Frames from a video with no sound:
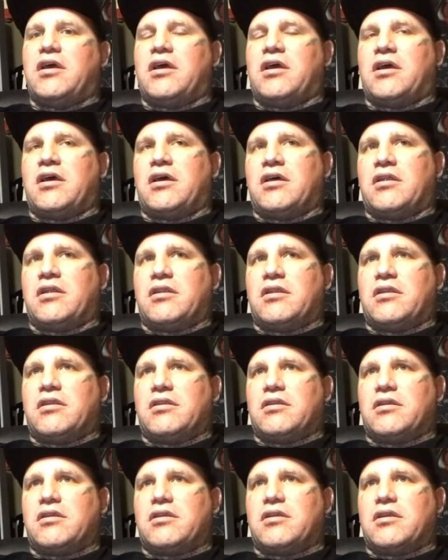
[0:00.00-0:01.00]

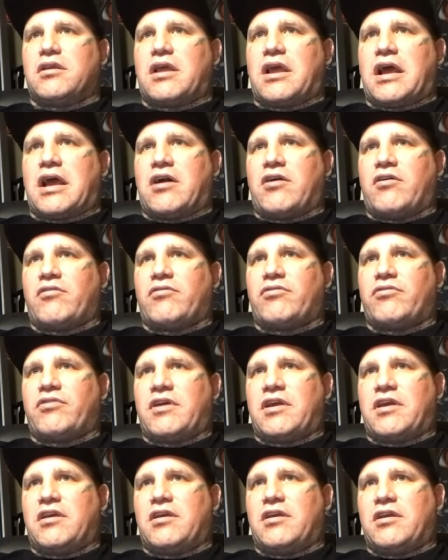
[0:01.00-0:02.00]
and how
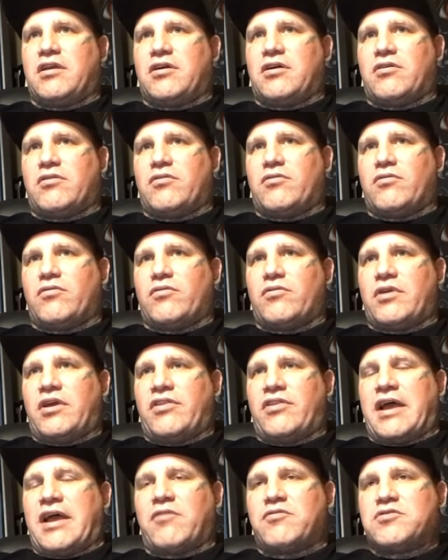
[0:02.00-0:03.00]
they, you know,
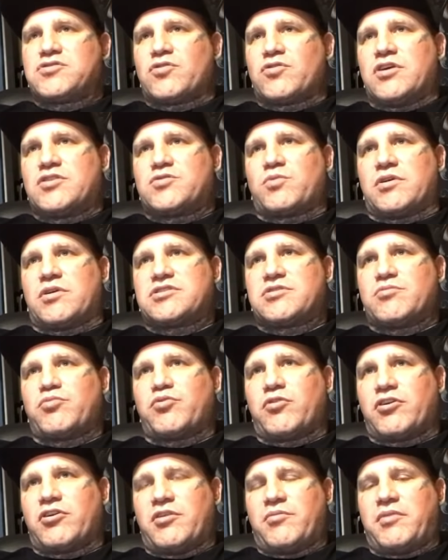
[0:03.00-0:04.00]
and that was always what's
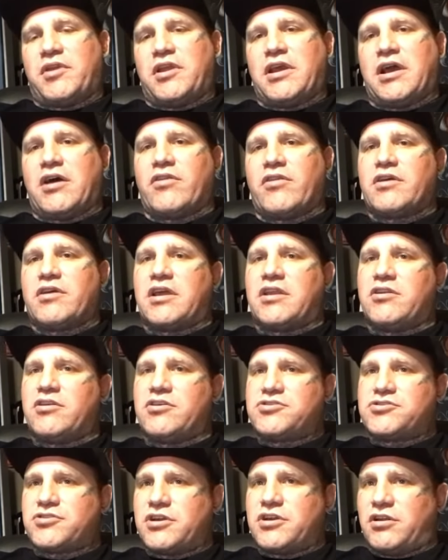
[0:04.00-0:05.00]
important to me, how the
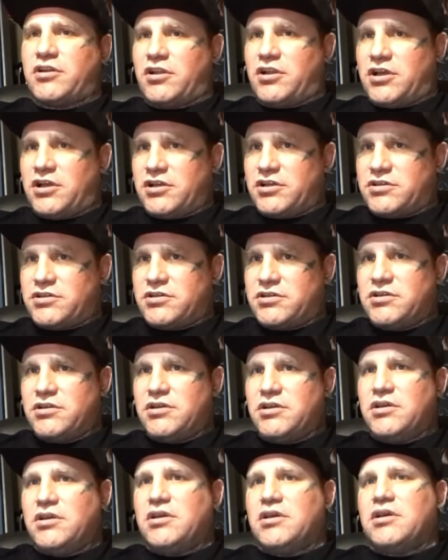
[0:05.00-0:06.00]
industry looked,
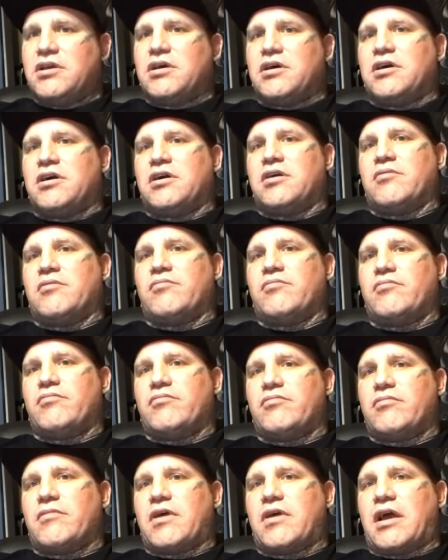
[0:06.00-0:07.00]

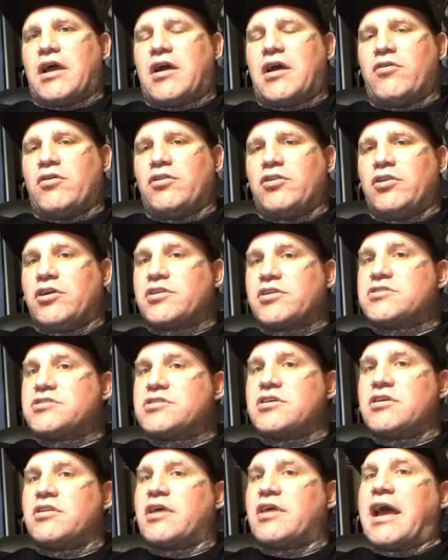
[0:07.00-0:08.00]
how it
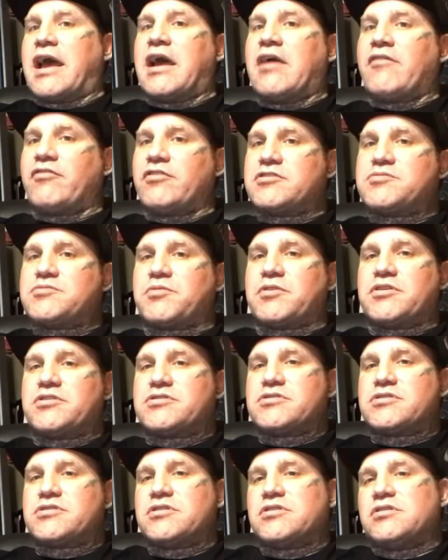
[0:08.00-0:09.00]
looked to the average
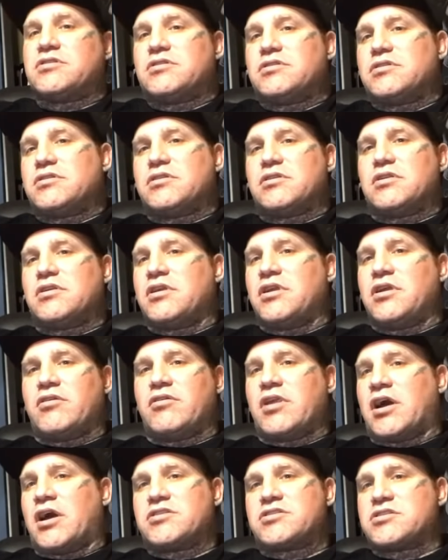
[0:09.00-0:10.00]
person, you
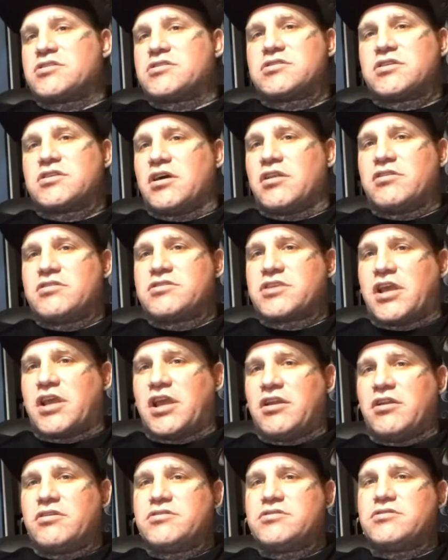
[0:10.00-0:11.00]
know, not just to other
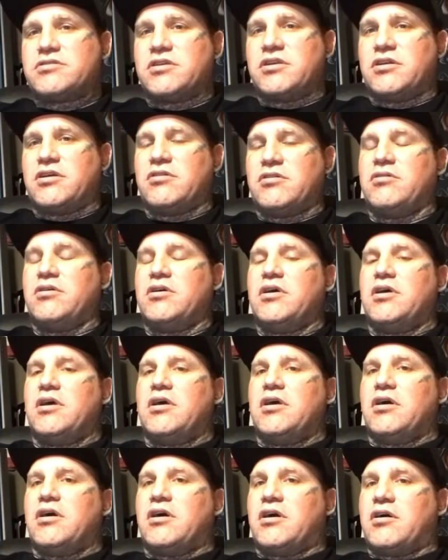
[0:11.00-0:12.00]
skaters, you know.
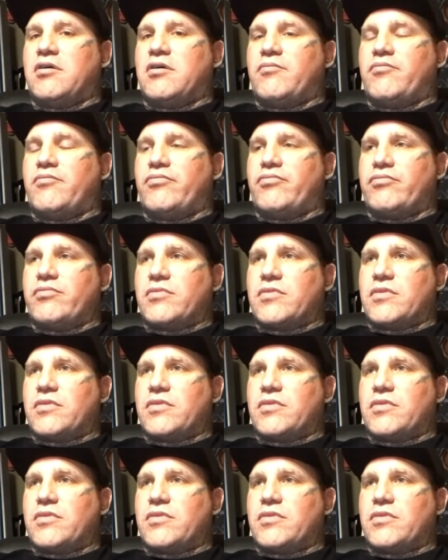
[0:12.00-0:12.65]
Um,